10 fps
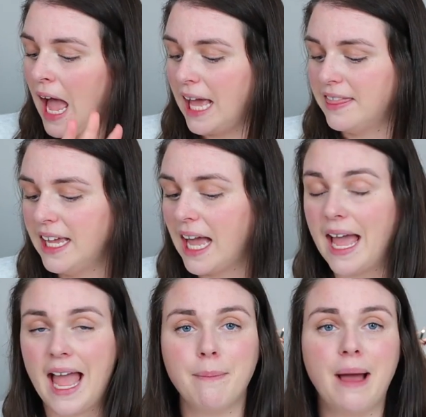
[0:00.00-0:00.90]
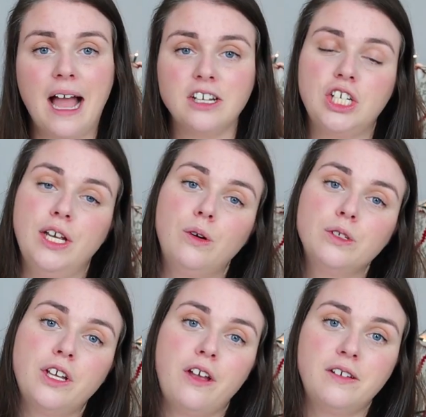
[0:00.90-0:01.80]
I think I am actually
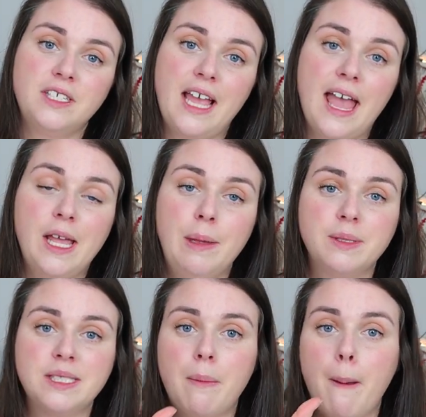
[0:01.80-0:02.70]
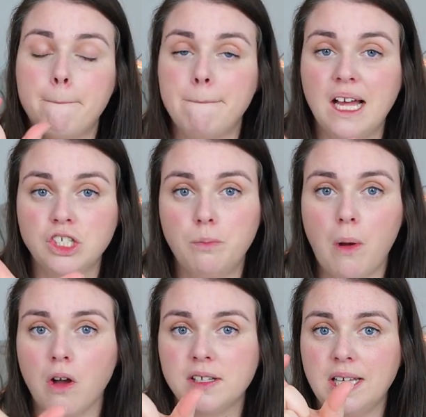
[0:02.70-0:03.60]
also going to get him some
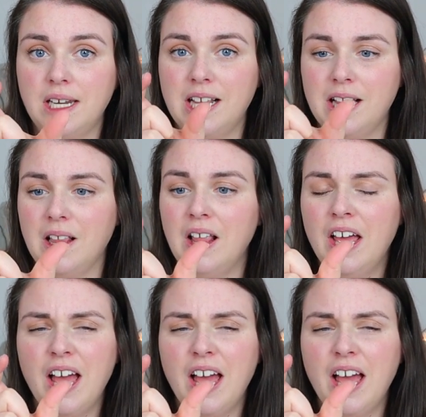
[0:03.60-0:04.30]
matchbox little,